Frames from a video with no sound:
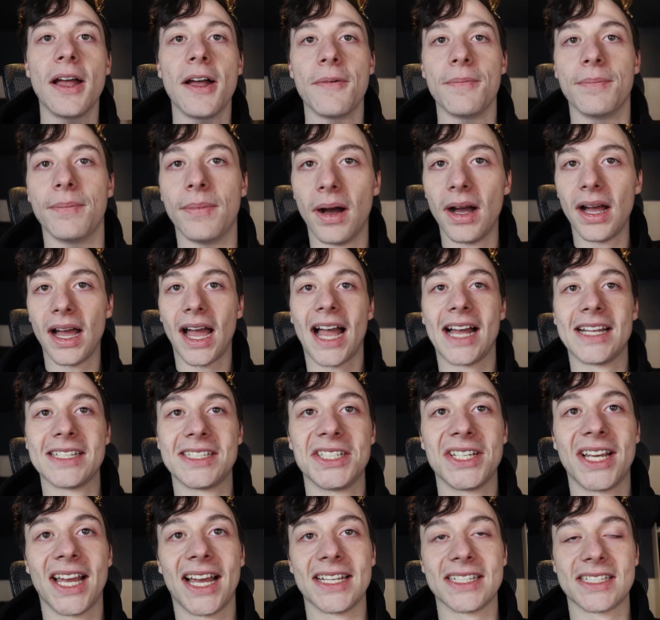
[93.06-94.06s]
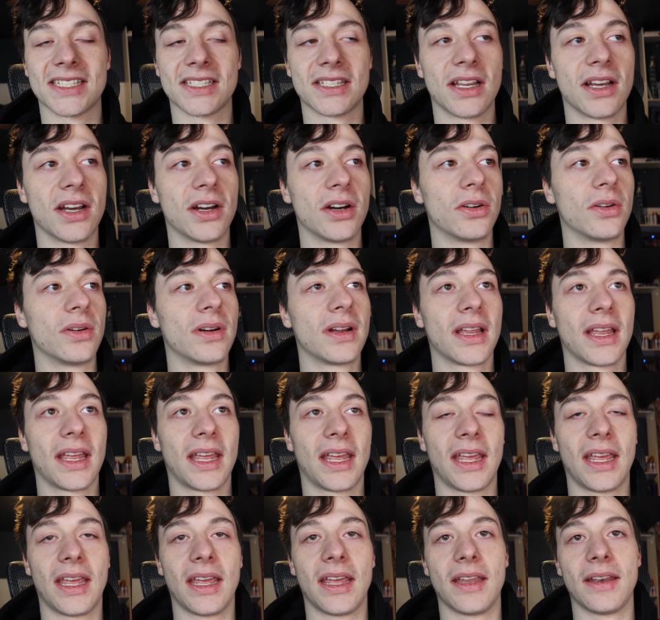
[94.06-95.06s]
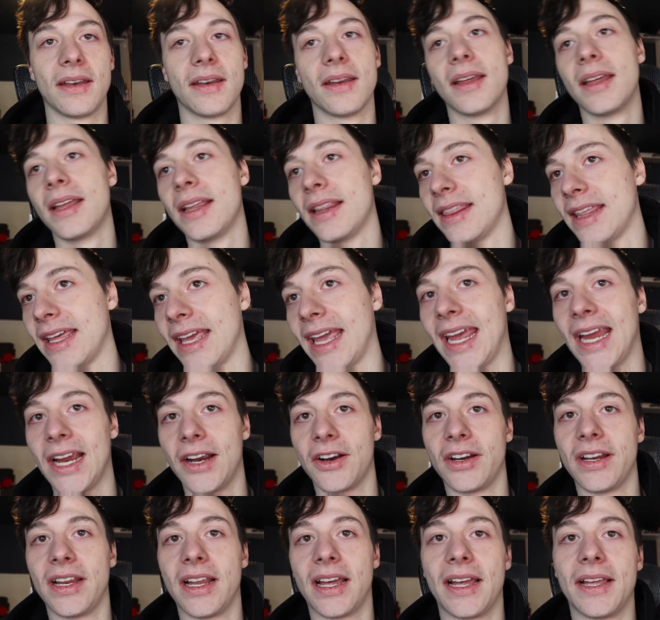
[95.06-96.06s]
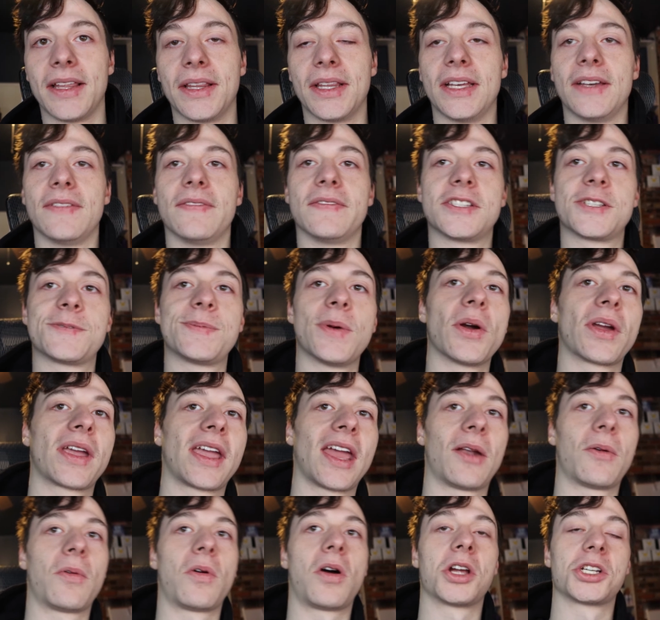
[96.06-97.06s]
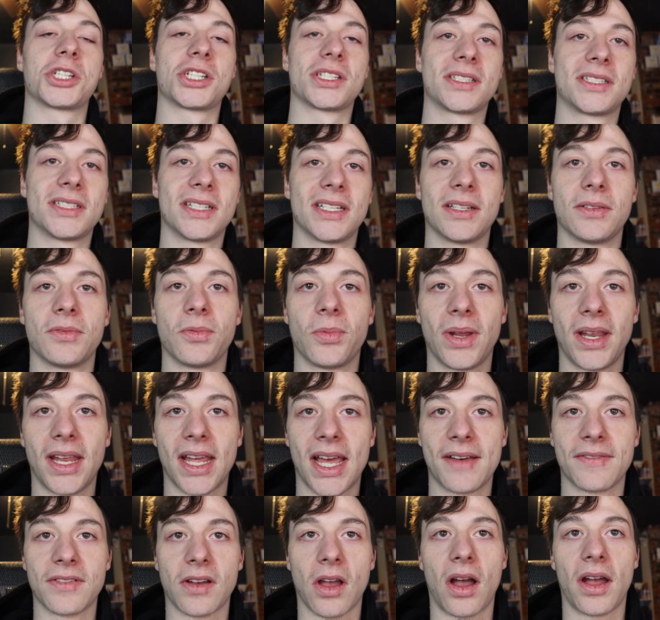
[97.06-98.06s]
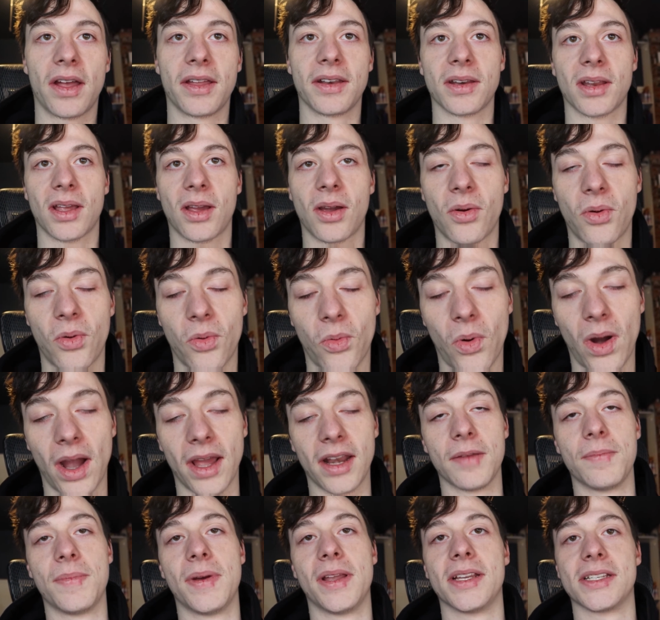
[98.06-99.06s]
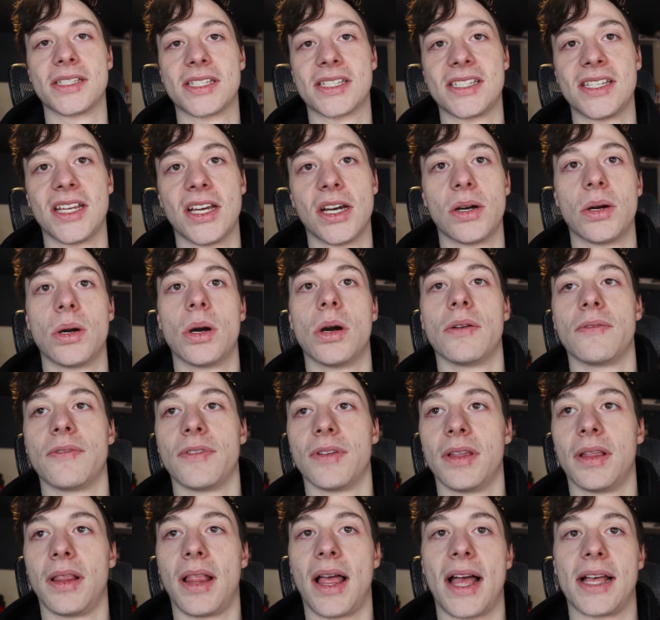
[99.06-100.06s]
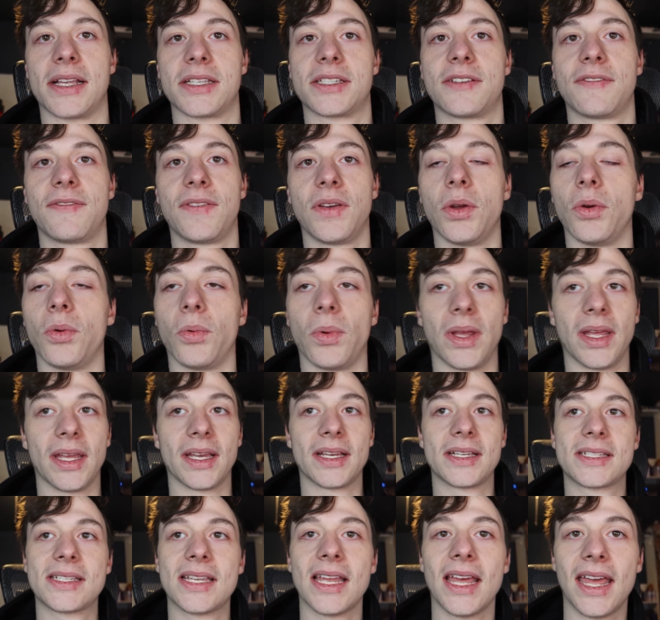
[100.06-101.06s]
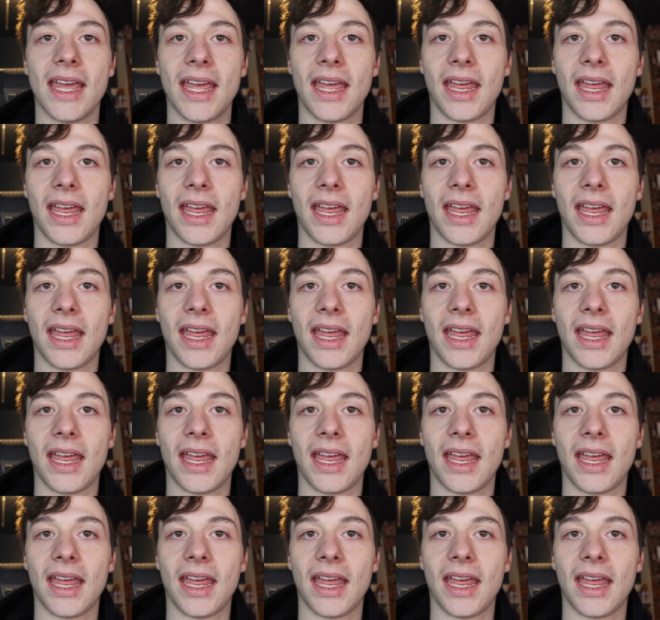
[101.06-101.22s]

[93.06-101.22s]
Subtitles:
But as you guys know, in the area I live, in Spokane, Washington, we have gotten quite a bit of snow over the last few weeks.